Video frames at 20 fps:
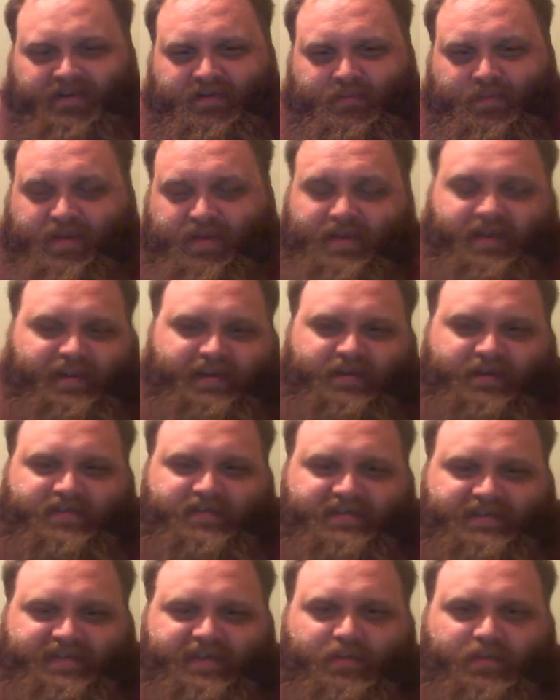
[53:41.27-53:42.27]
But,
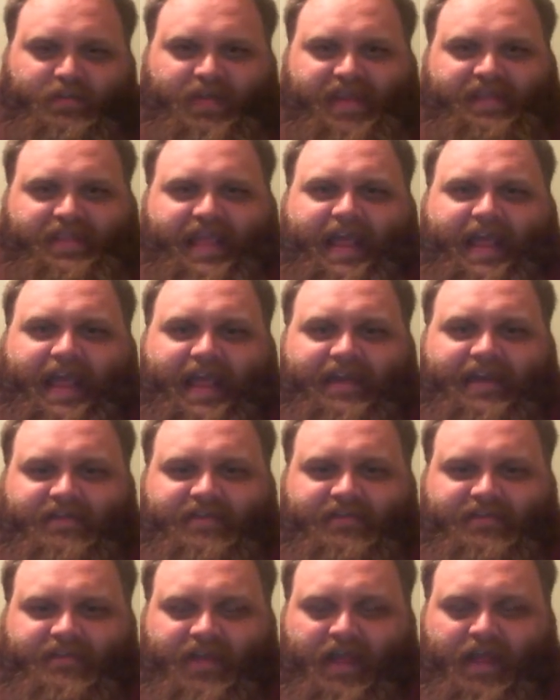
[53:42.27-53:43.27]
still being
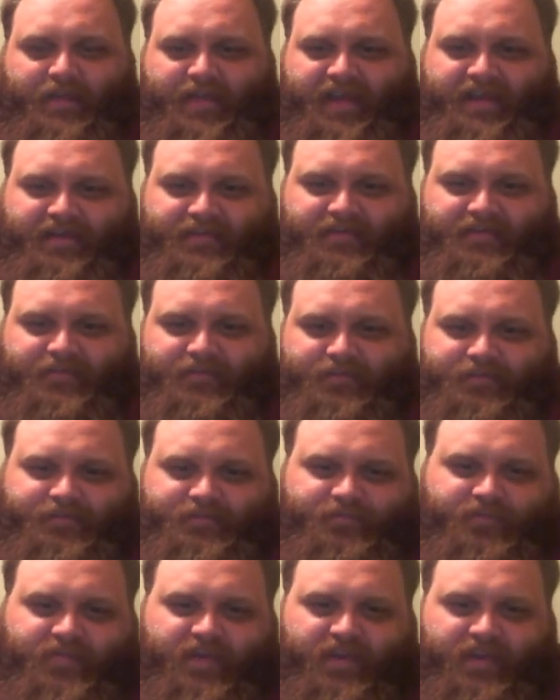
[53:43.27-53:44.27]
that, I mean,
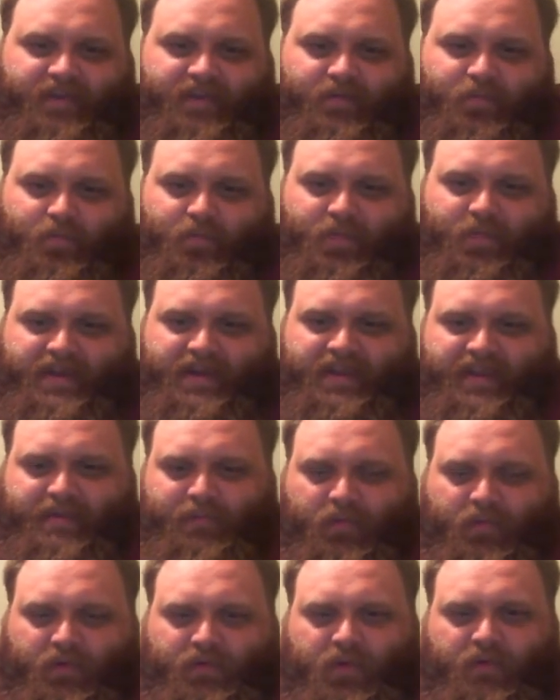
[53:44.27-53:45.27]
when you
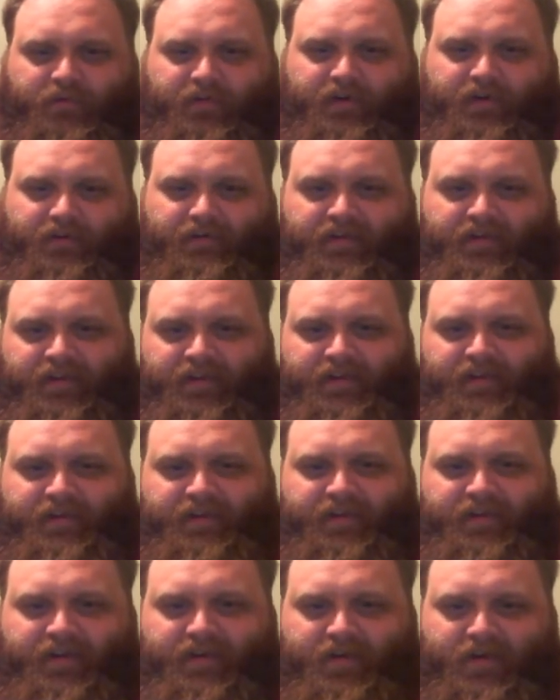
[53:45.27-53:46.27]
get pulled over,
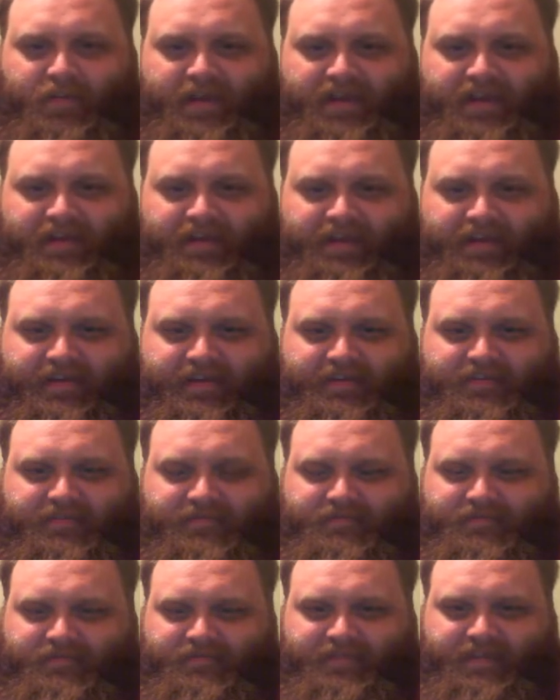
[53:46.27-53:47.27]

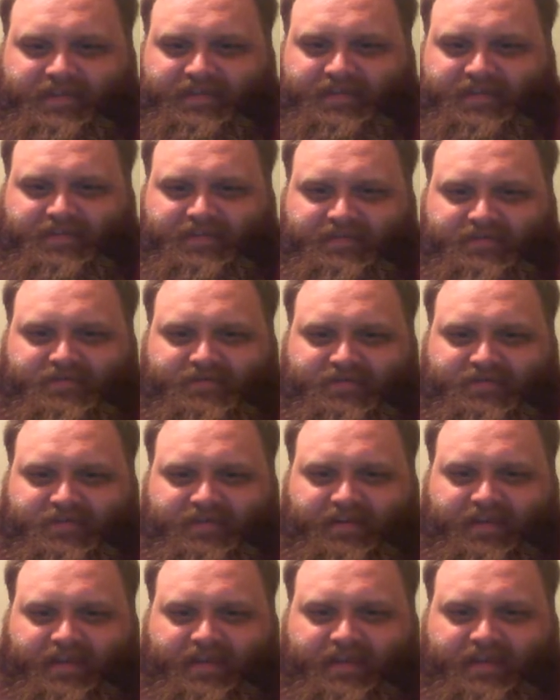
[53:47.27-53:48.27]
it's,
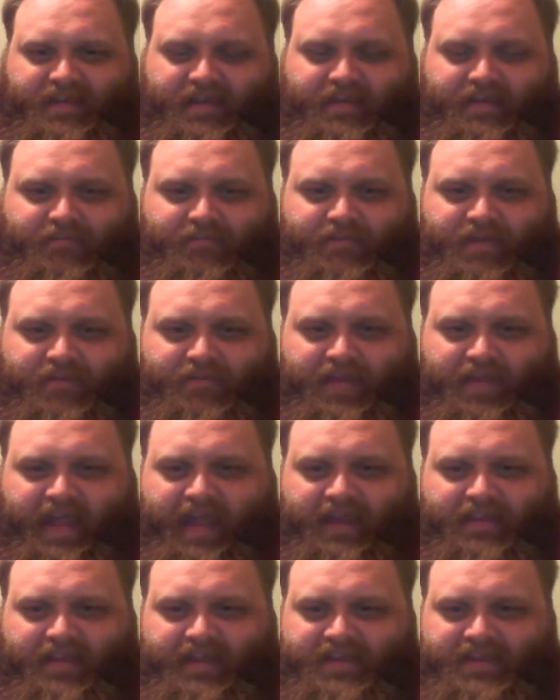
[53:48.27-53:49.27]
if you
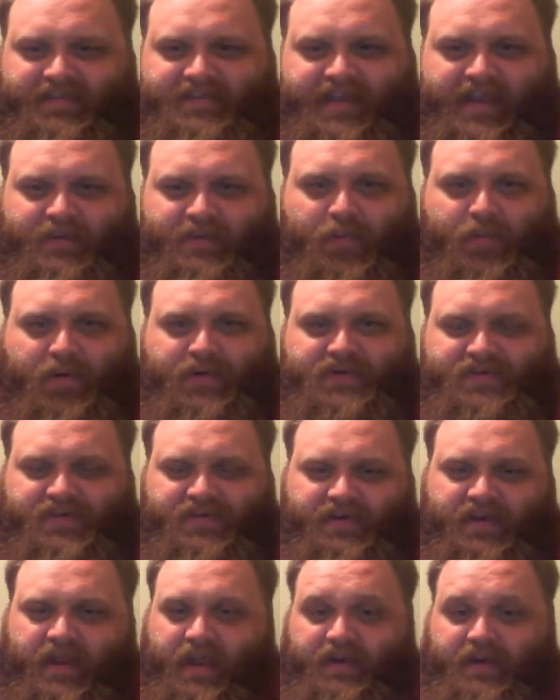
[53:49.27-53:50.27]
act like a sane
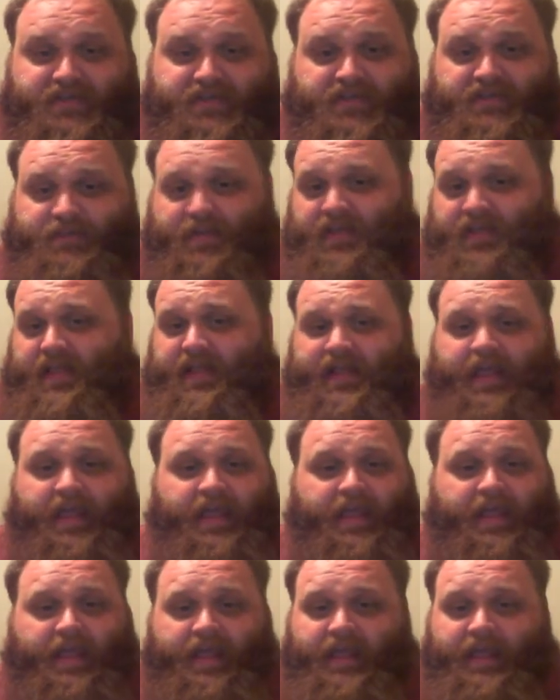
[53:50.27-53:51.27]
person and it's just being like,
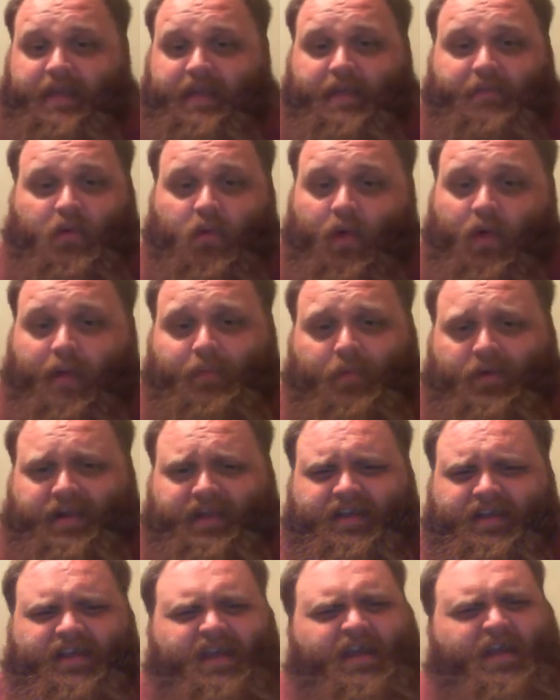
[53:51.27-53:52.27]
hey, I'm
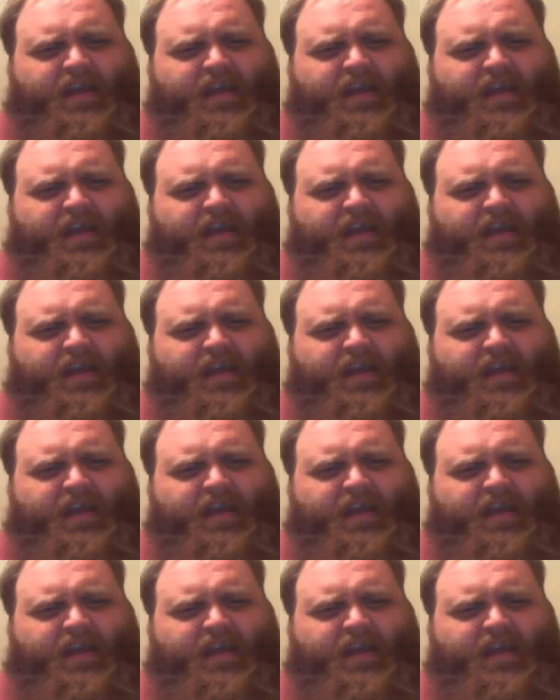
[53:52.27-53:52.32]
cooperating.